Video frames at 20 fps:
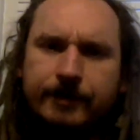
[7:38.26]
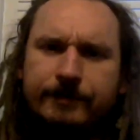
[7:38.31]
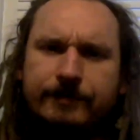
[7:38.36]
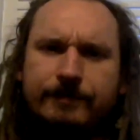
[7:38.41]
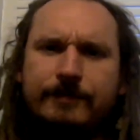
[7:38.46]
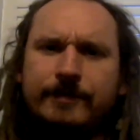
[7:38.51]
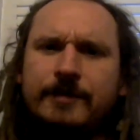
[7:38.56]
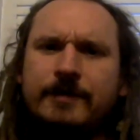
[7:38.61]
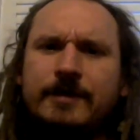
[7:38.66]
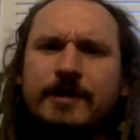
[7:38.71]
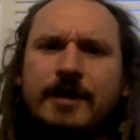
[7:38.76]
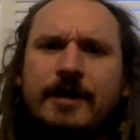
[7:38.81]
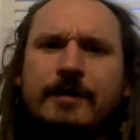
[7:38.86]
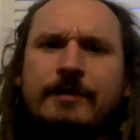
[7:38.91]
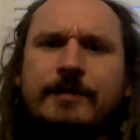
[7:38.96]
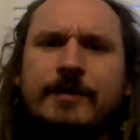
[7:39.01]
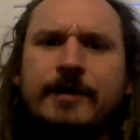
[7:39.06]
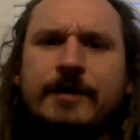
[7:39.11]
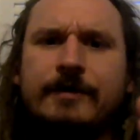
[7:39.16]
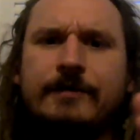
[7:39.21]
One
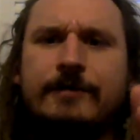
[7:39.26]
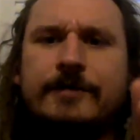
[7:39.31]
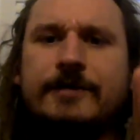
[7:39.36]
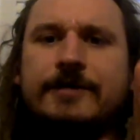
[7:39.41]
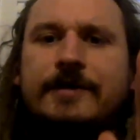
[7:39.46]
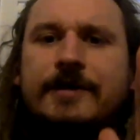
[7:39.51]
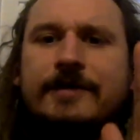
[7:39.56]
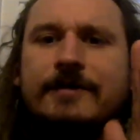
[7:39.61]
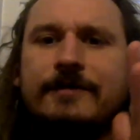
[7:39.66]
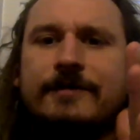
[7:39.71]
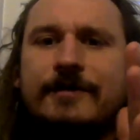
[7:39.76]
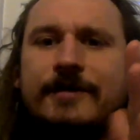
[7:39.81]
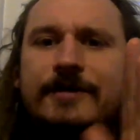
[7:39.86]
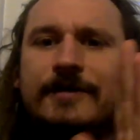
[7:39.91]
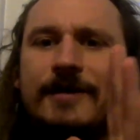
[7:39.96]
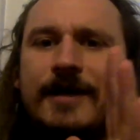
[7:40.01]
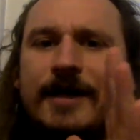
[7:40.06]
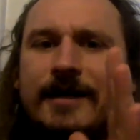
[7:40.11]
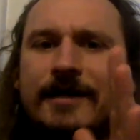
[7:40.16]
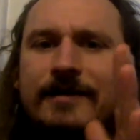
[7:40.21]
time it
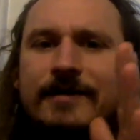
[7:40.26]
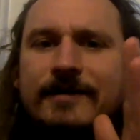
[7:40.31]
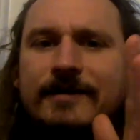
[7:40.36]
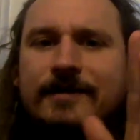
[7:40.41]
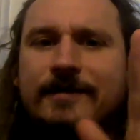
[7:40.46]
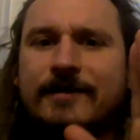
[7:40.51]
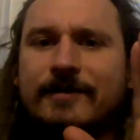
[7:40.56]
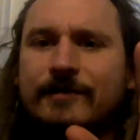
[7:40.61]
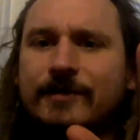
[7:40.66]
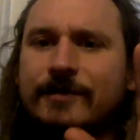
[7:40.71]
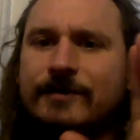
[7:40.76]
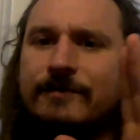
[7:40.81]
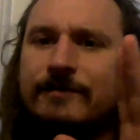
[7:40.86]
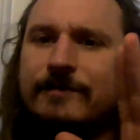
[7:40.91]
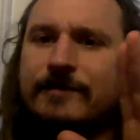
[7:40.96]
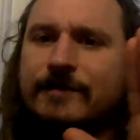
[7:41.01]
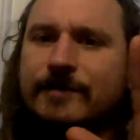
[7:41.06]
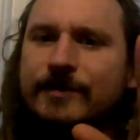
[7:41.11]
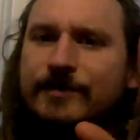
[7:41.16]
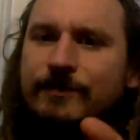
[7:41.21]
looked like there
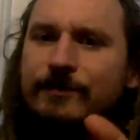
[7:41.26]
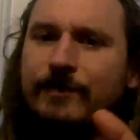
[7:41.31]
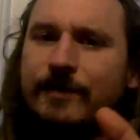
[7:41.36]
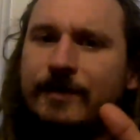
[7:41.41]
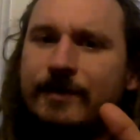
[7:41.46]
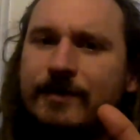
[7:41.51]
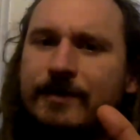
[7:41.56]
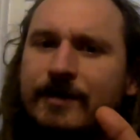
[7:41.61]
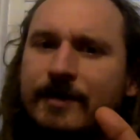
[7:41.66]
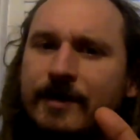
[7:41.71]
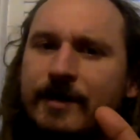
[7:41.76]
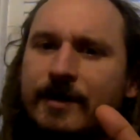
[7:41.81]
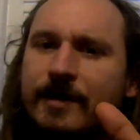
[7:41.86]
was one.